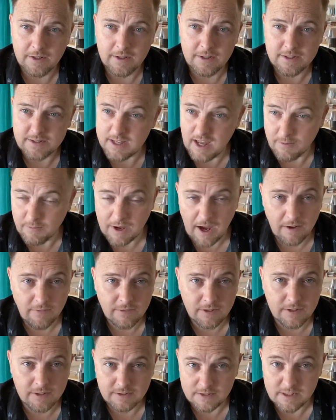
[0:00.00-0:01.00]
Same
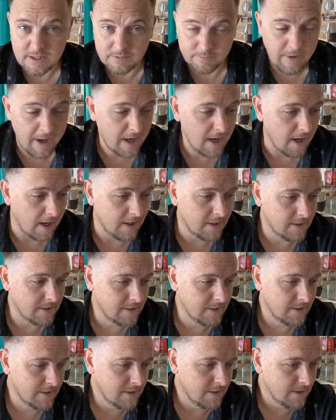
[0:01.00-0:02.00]
covenant, just better.
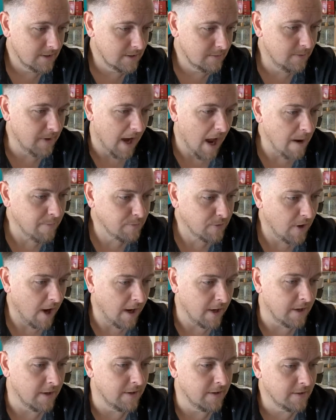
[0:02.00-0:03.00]
It's been
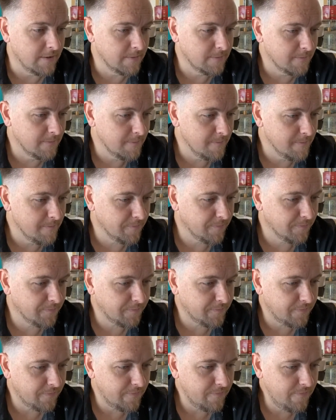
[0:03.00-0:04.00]
upgraded.
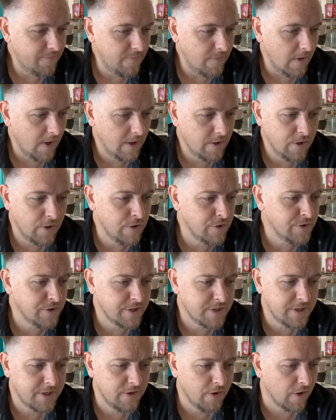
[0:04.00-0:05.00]
Yahushua
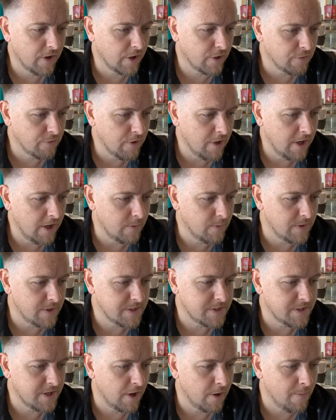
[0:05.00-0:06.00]
did not agree with the
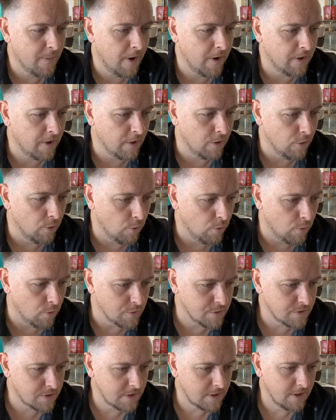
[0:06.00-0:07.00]
ceremonial
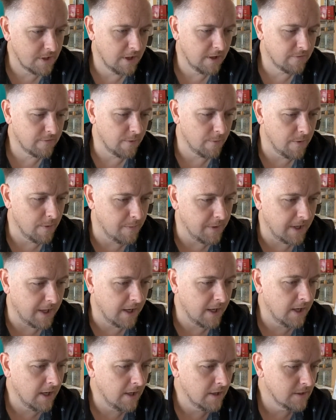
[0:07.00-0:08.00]
laws from the
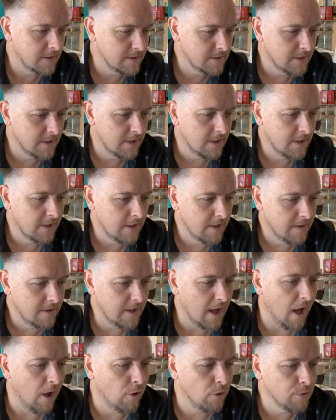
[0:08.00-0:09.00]
beginning. The
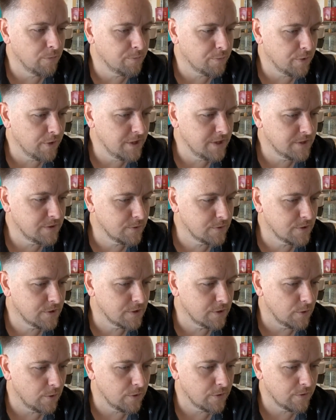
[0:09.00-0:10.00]
old priesthood
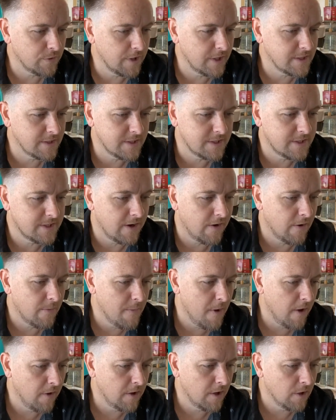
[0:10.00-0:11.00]
slaughterings and
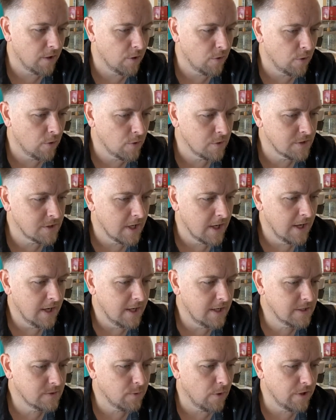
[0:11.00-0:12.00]
ceremonial laws
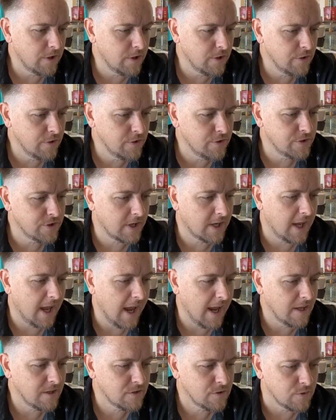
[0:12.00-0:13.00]
is what Yahushua
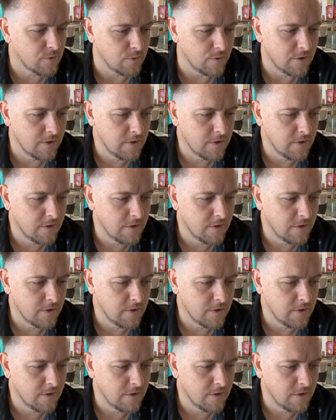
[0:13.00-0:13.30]
cancelled.